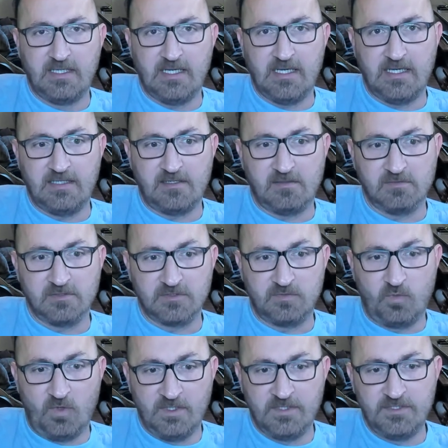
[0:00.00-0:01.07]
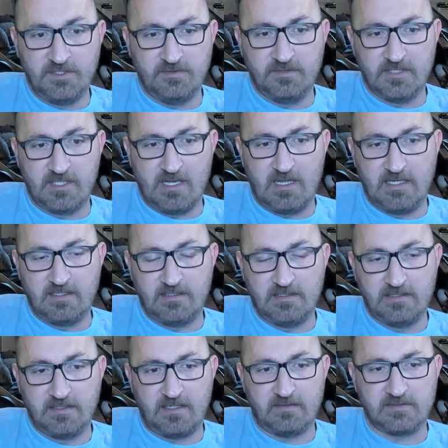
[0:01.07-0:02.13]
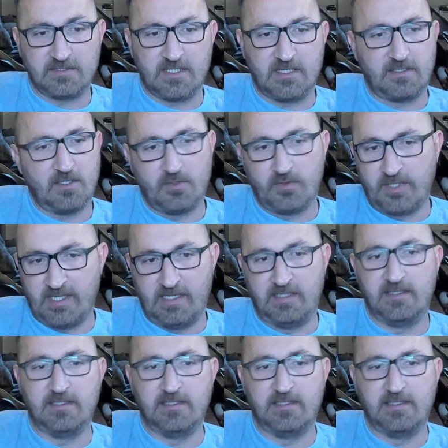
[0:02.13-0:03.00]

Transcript: And there was one dude flying. And I was like, okay,